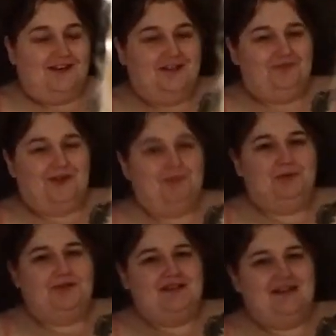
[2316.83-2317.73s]
dying for, but
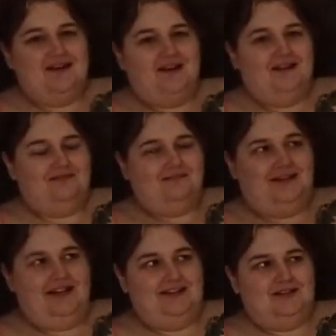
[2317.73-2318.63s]
would not
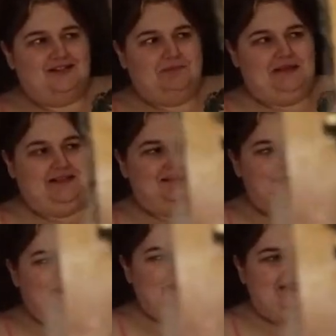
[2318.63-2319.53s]
willing to spend the
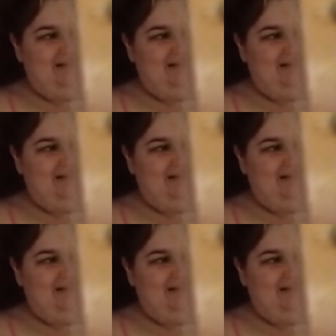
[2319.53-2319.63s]
money